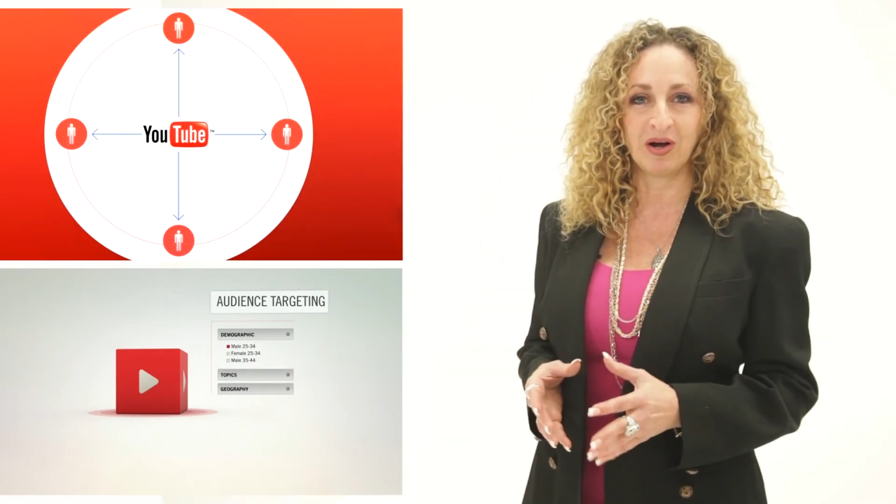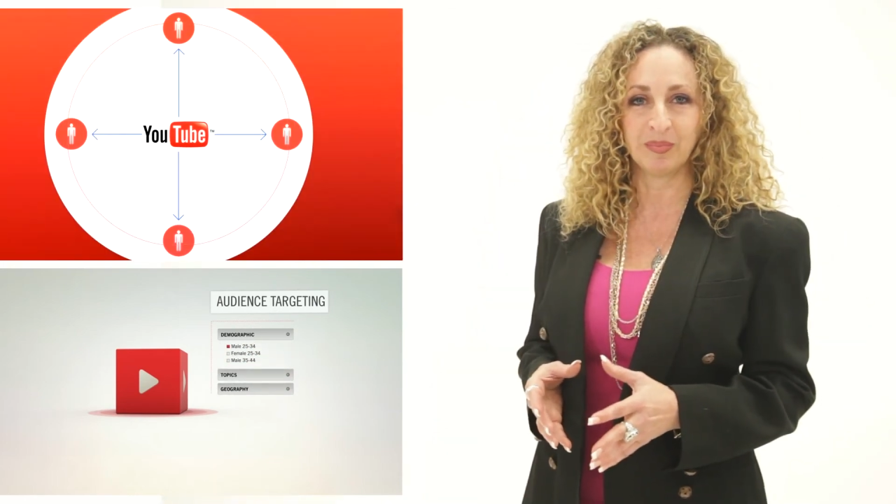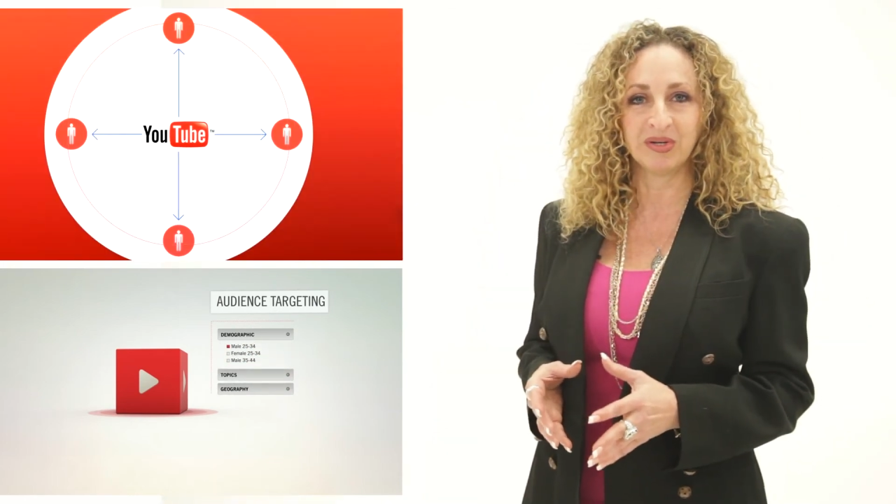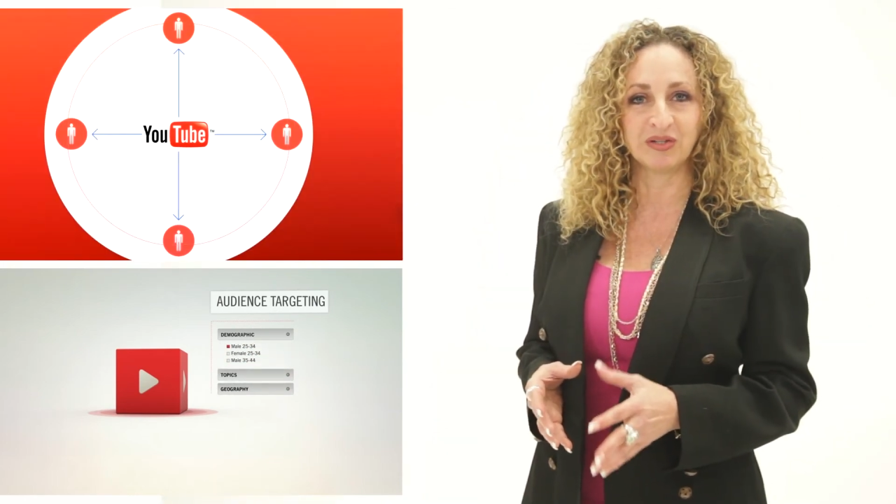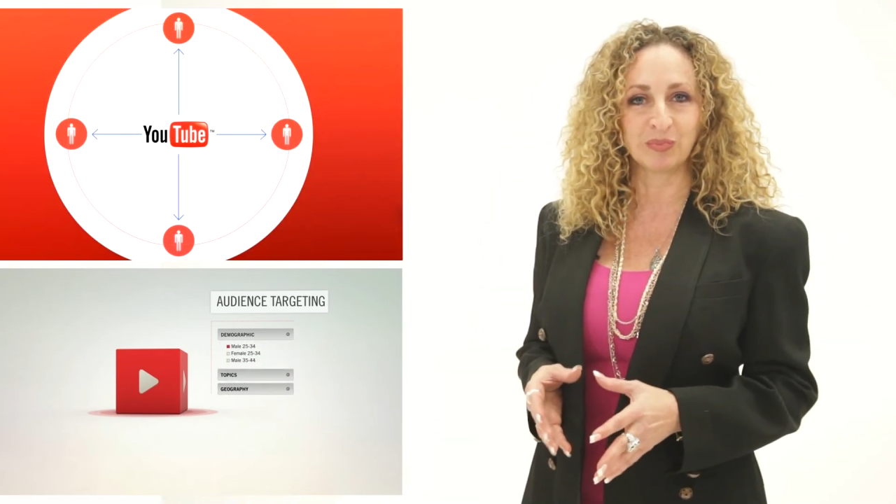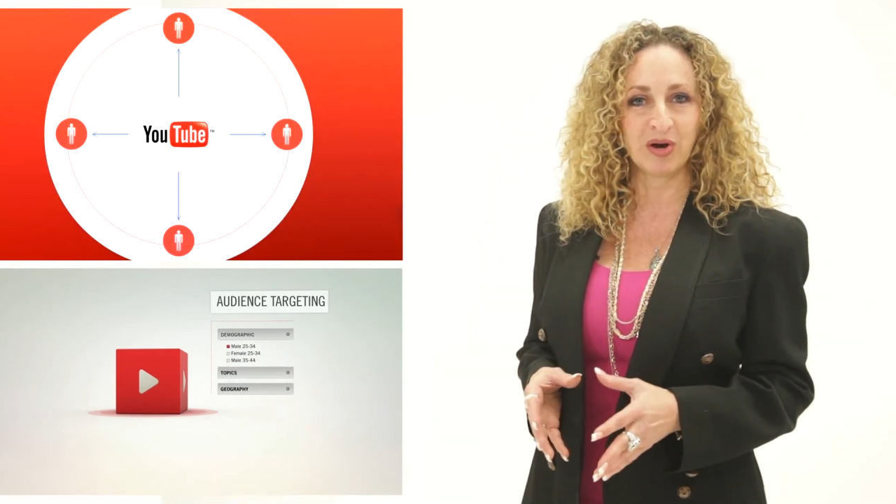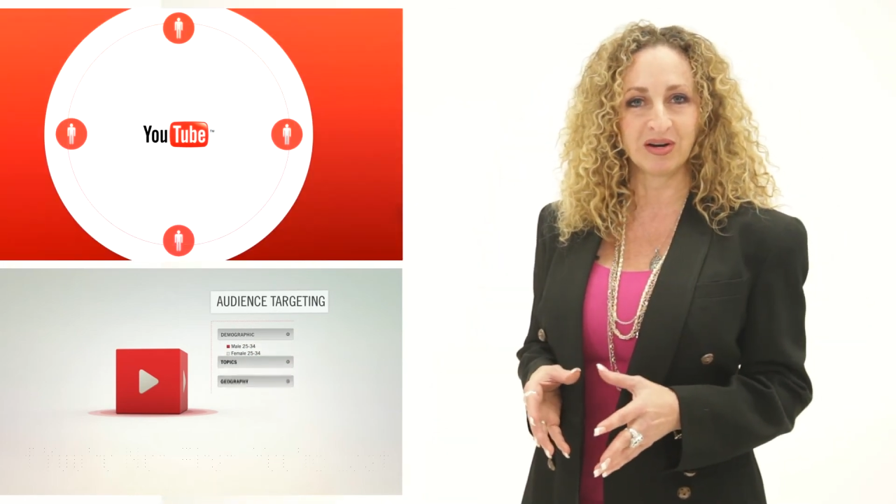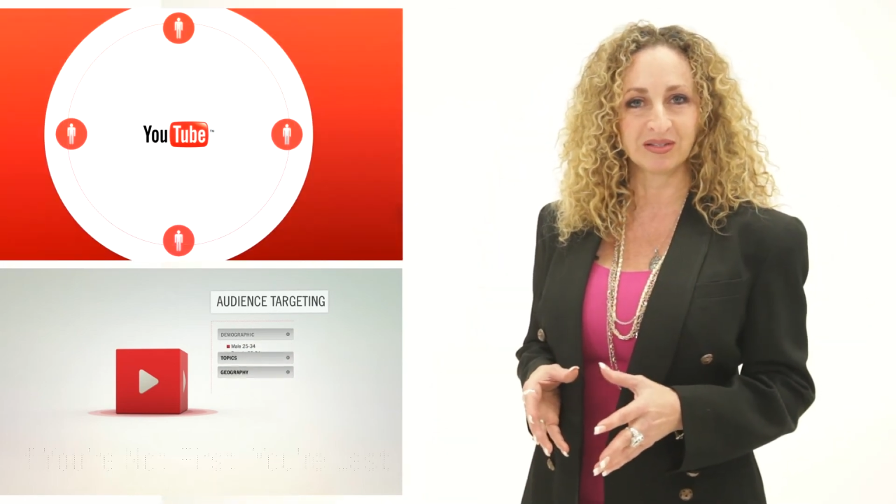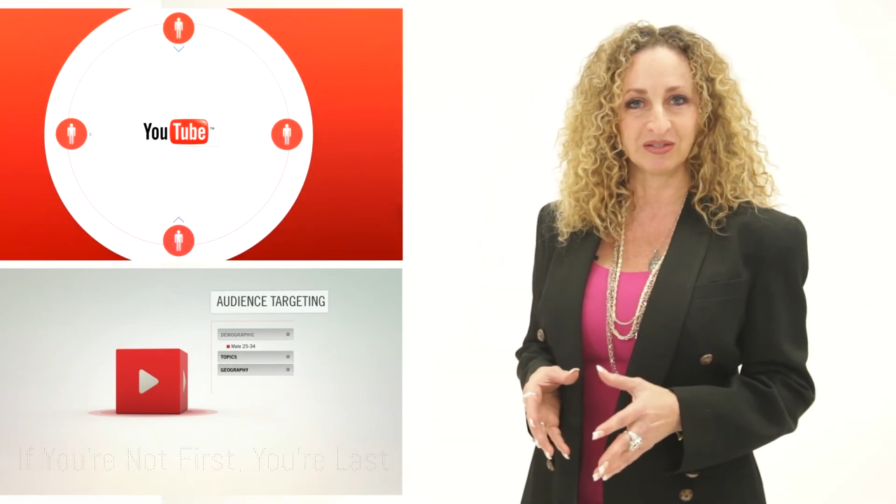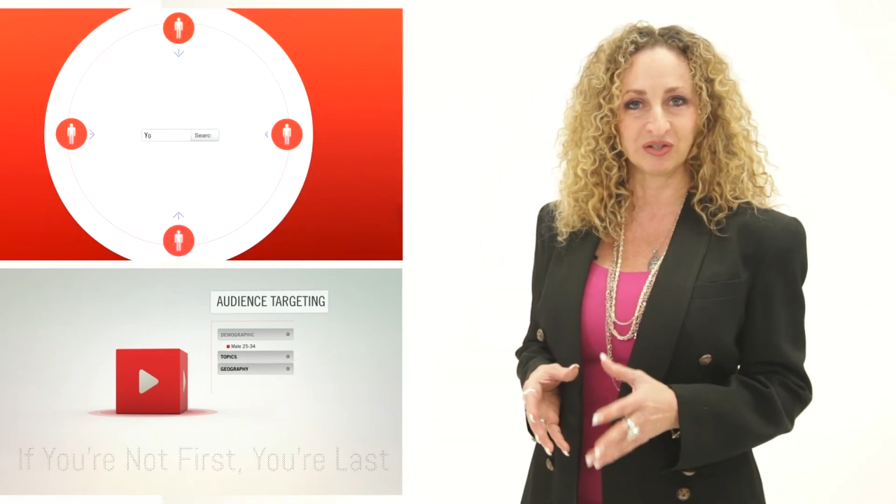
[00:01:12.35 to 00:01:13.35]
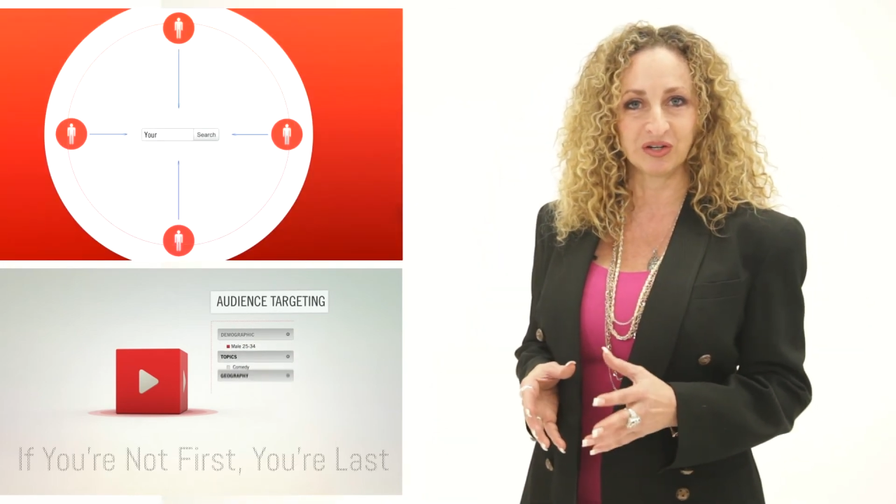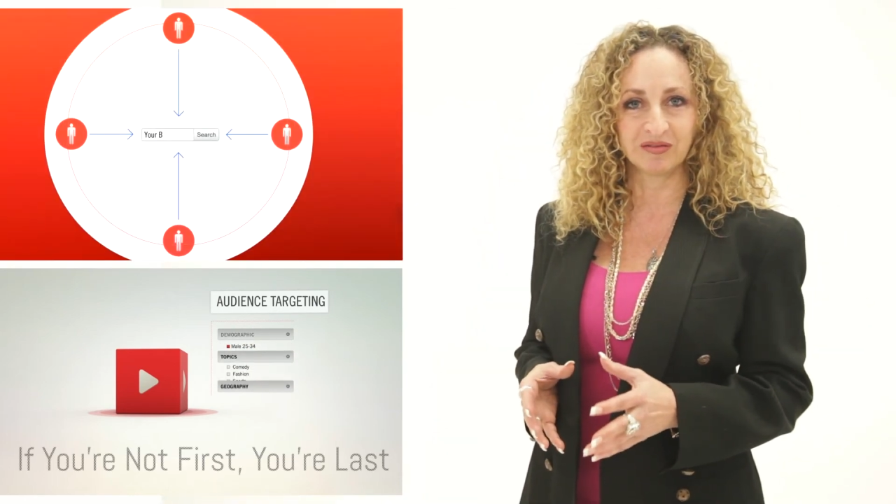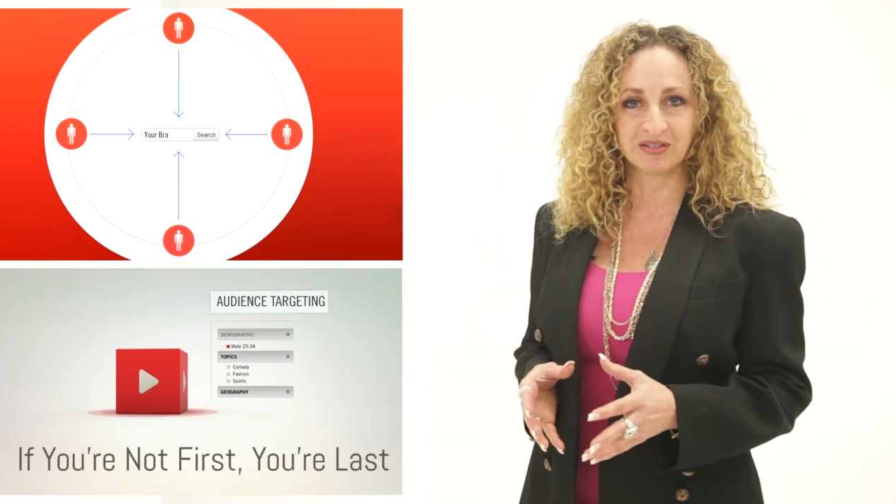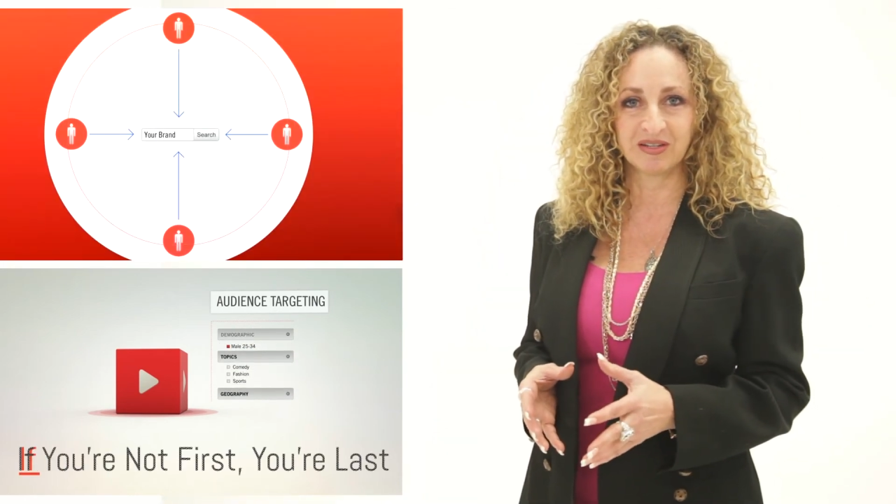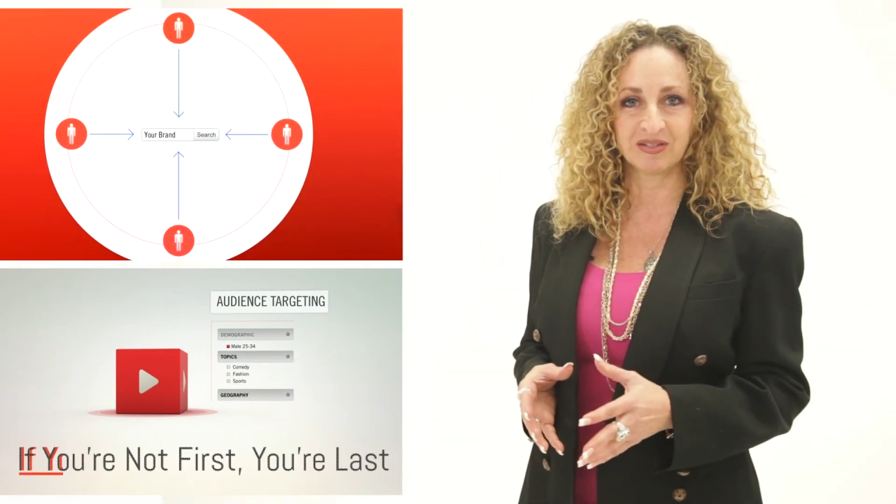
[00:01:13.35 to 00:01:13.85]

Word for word: company's products and services,